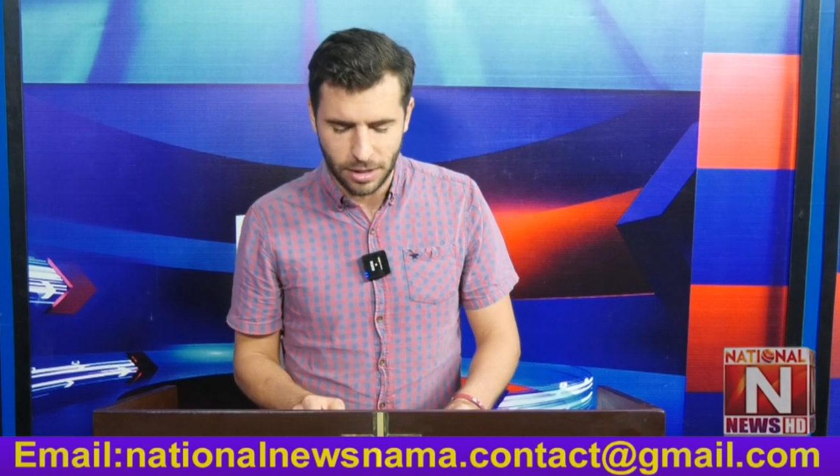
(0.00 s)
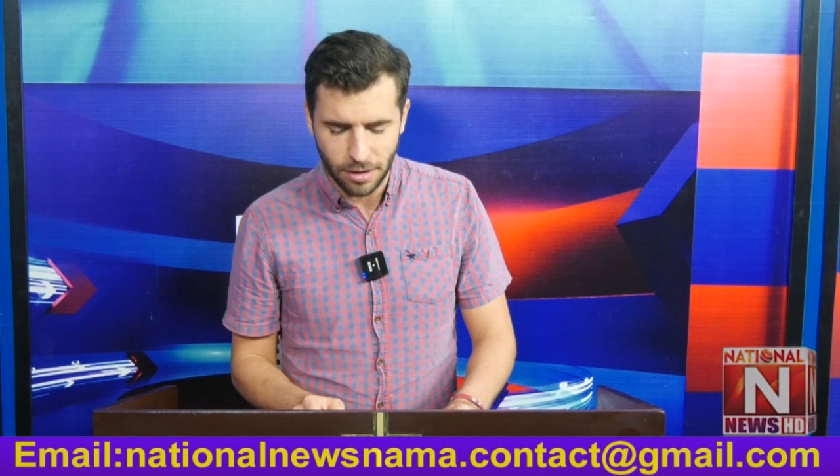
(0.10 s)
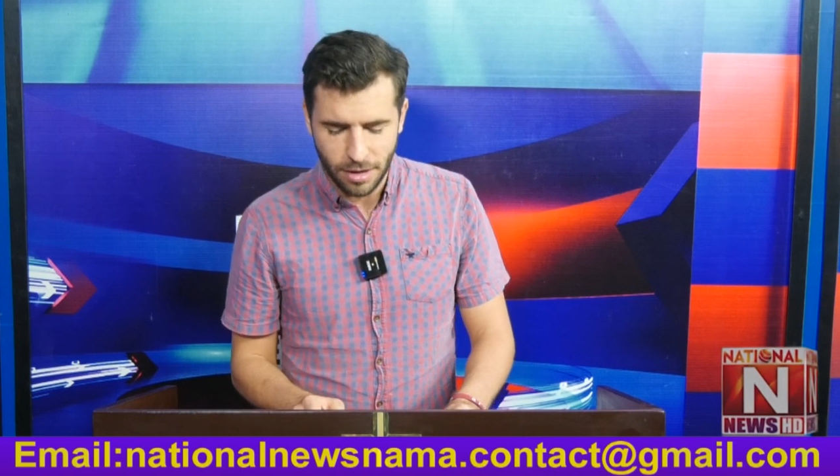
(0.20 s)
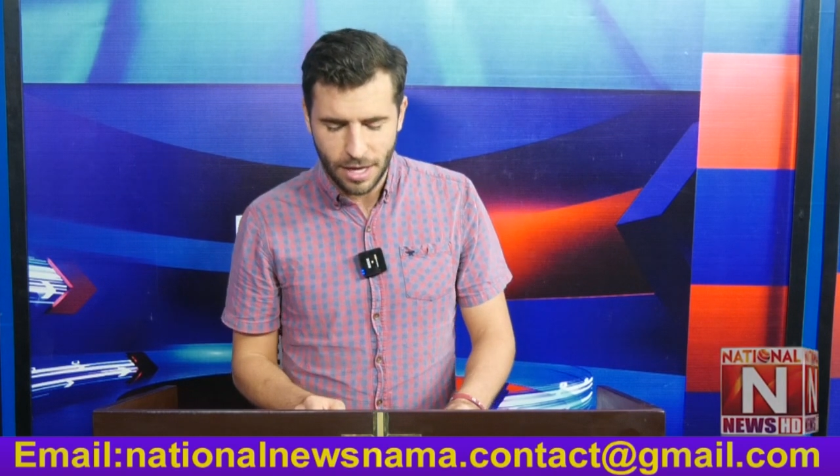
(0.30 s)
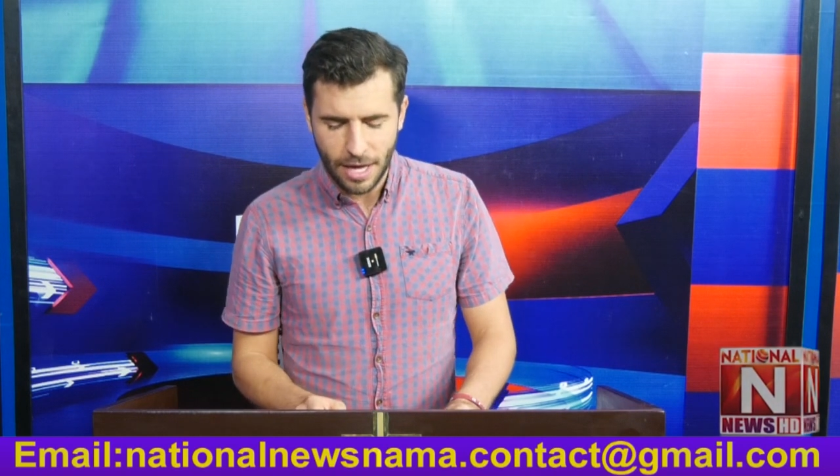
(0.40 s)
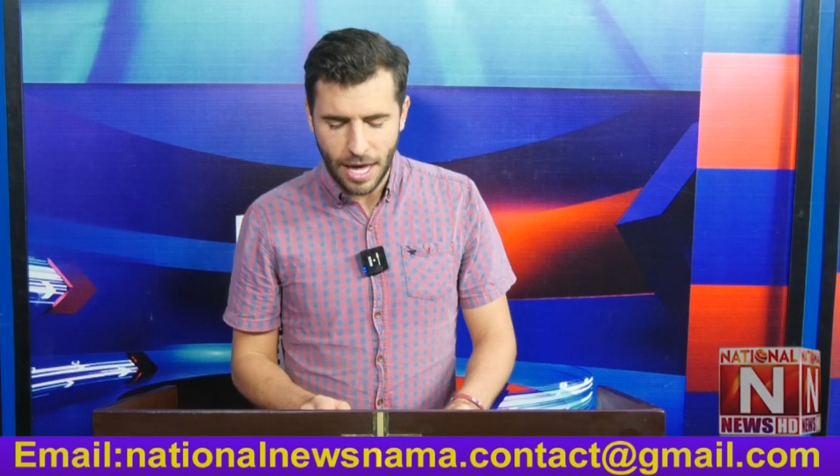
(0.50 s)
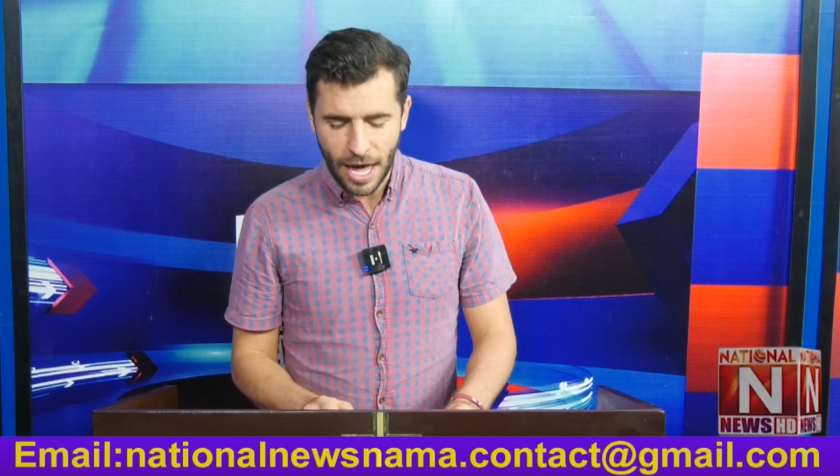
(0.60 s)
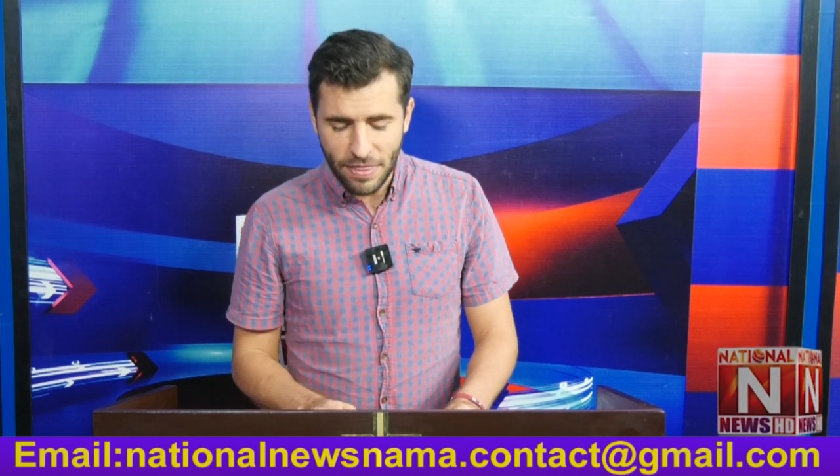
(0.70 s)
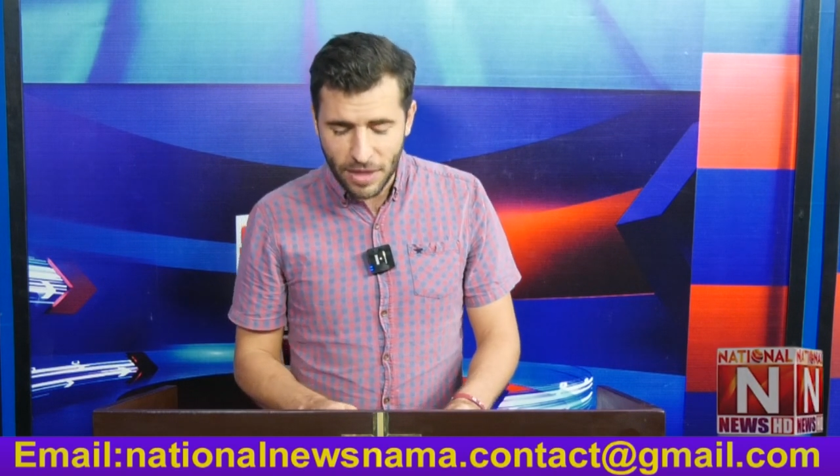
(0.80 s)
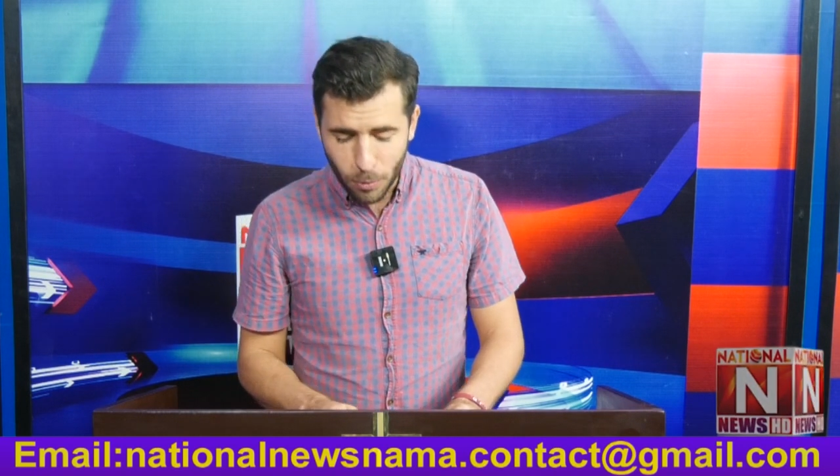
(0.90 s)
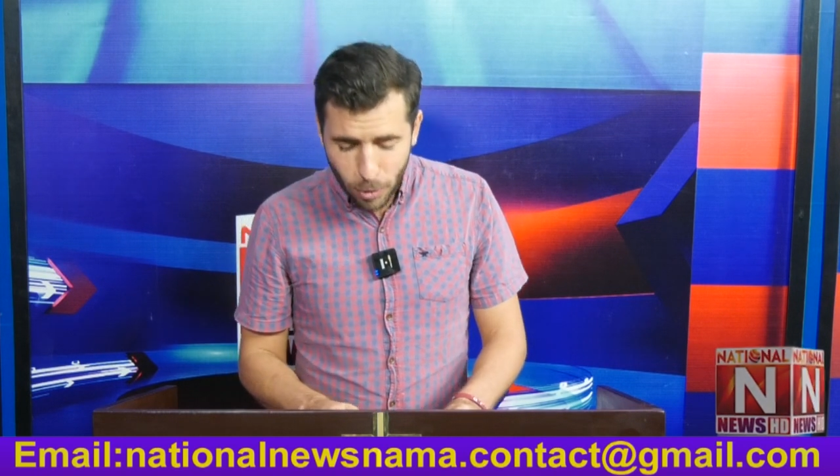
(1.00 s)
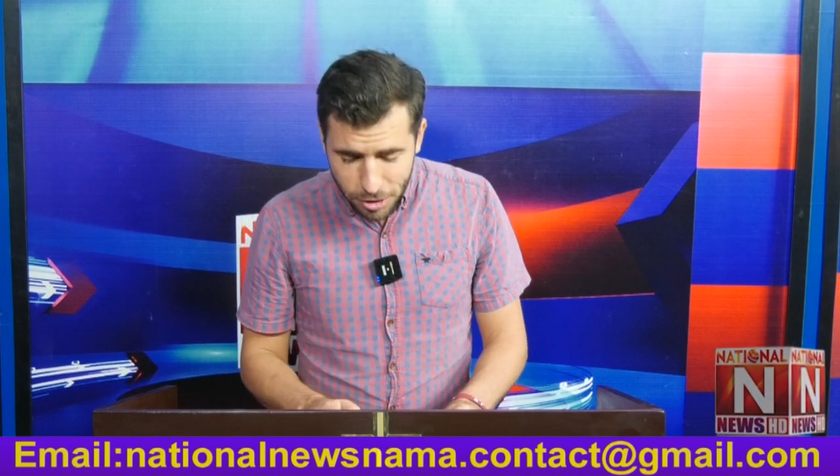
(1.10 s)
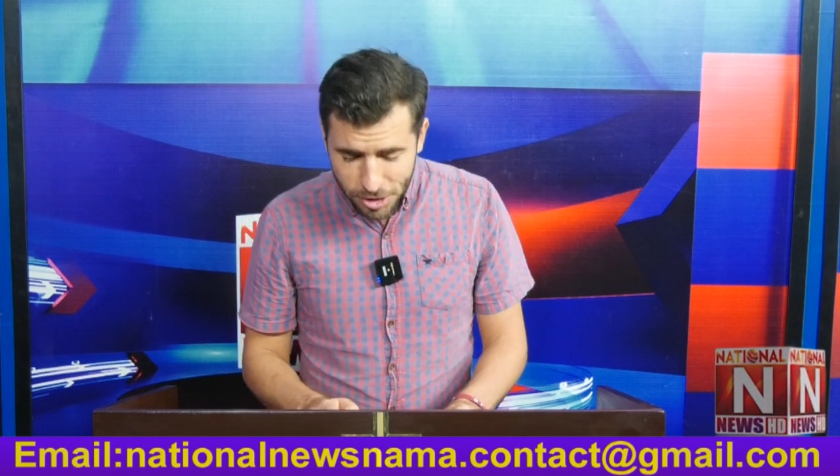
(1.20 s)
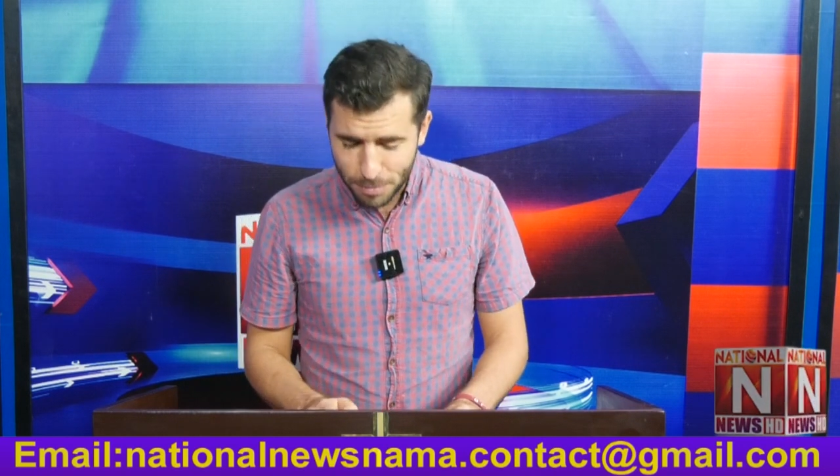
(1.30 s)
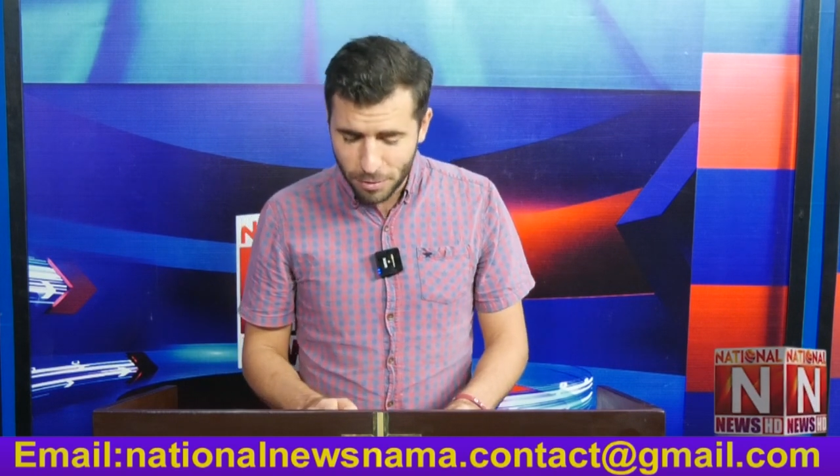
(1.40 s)
me. And their
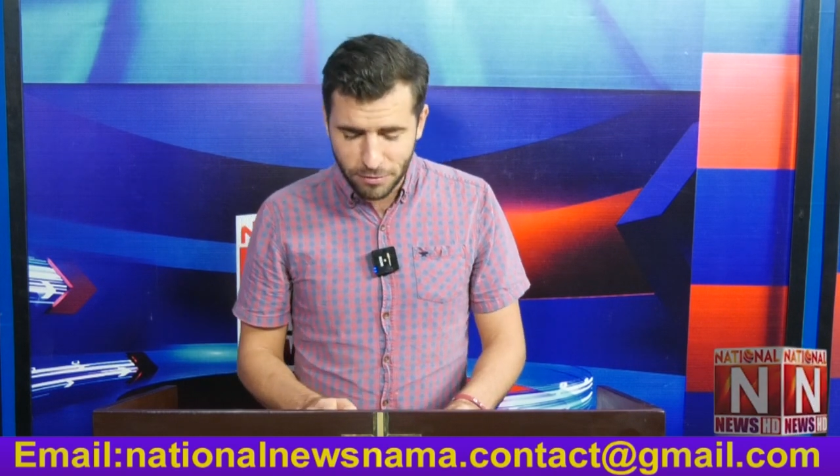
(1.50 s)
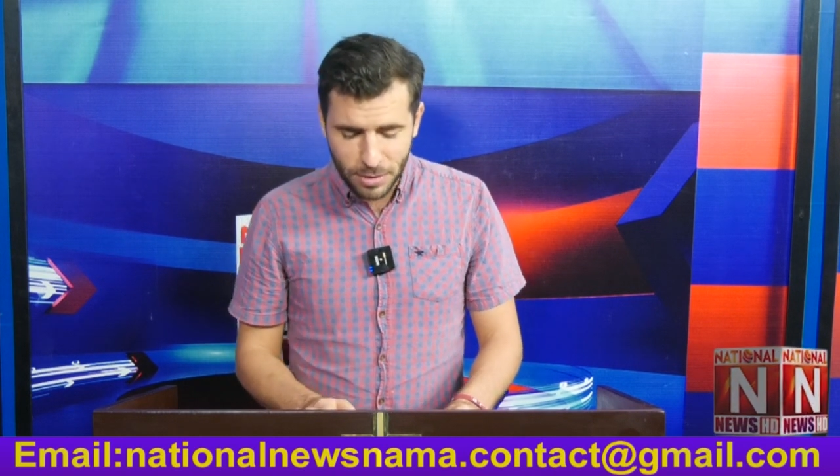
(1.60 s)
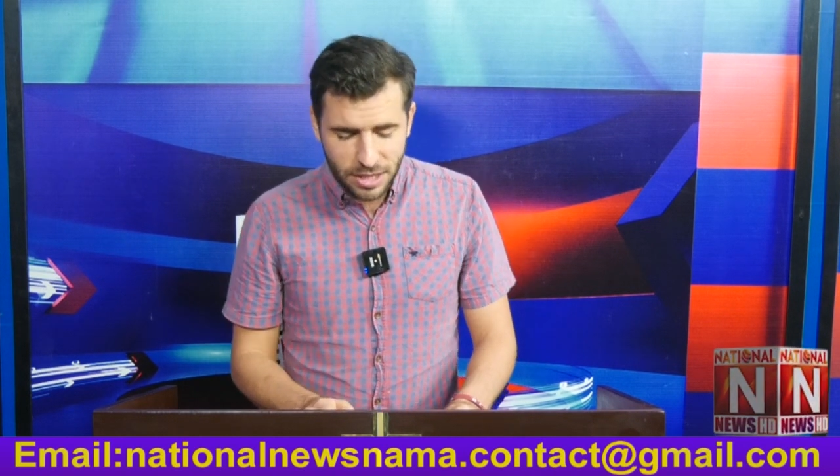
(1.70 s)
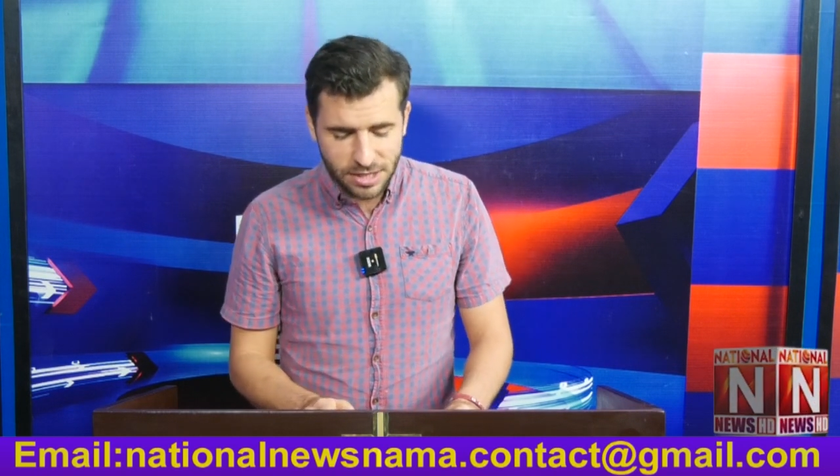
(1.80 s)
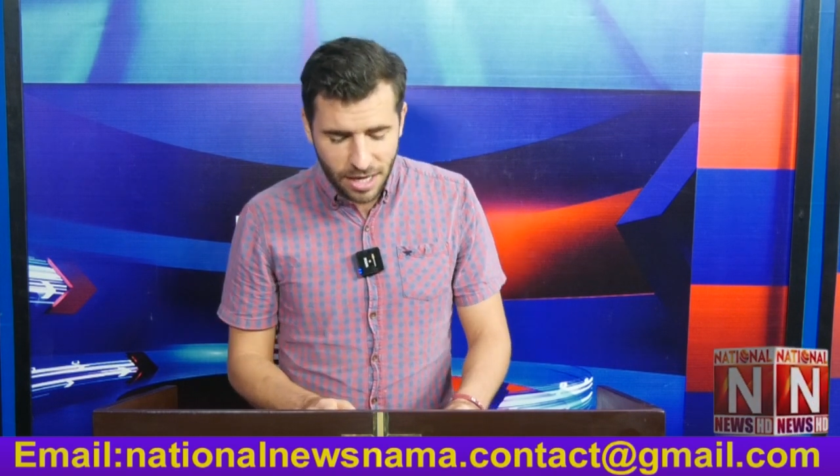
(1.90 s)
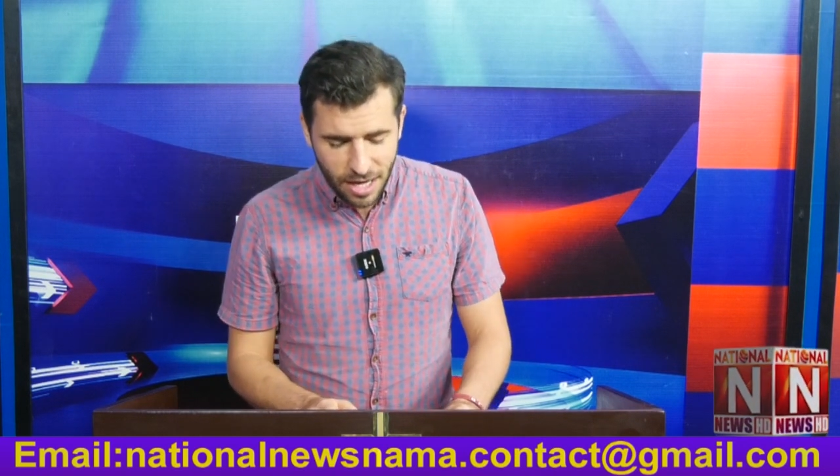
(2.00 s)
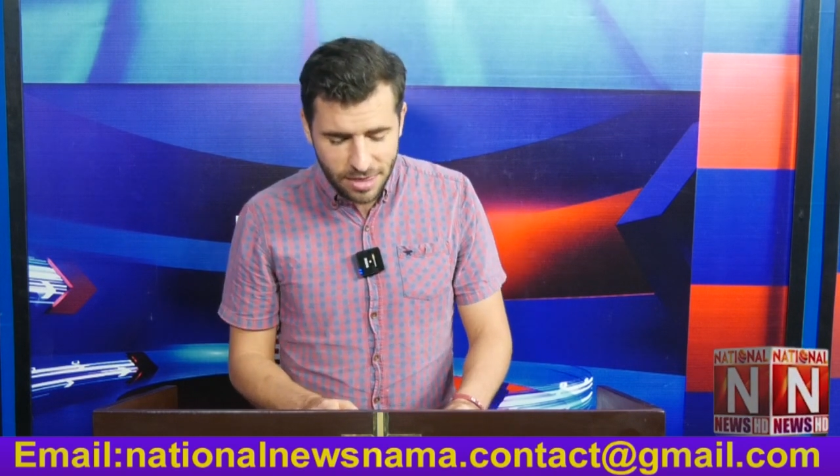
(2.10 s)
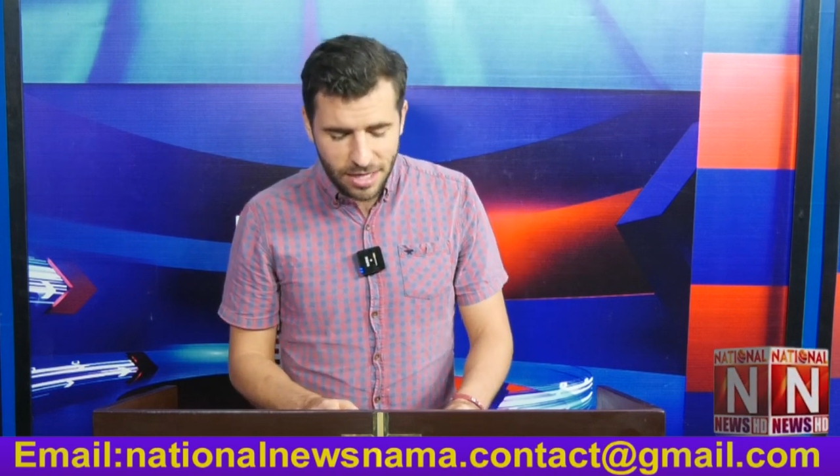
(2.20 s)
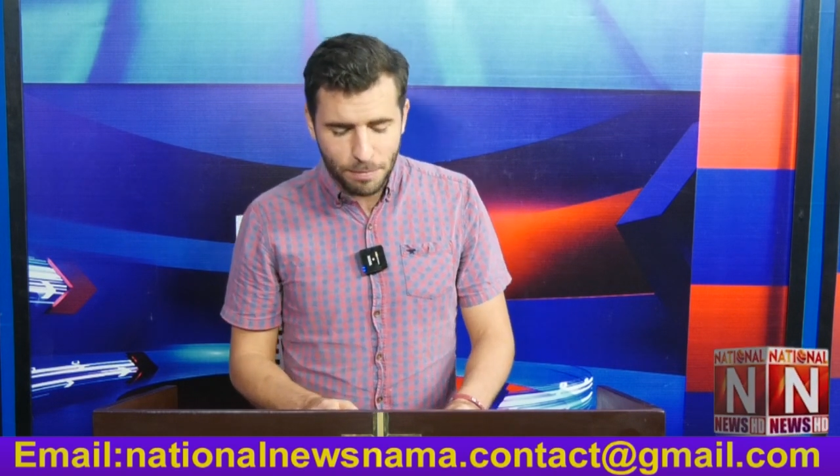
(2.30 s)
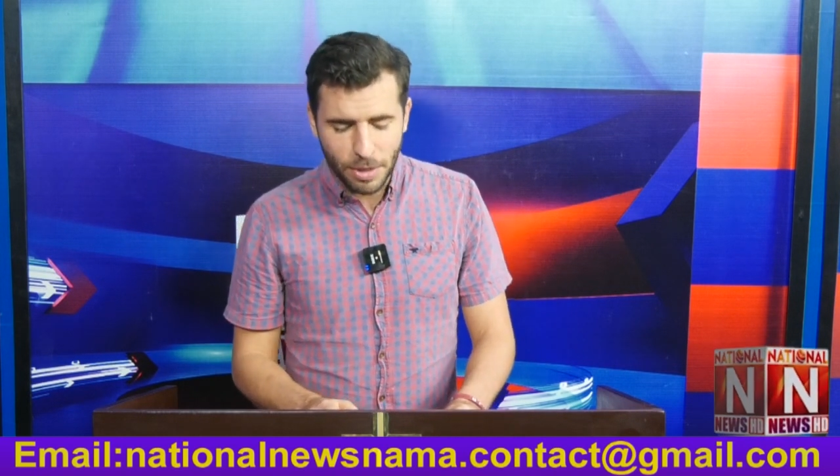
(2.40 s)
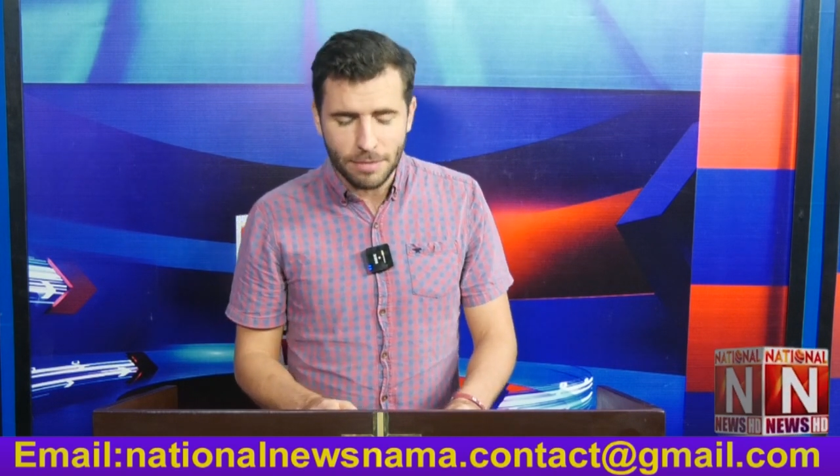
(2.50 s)
worship of me is nothing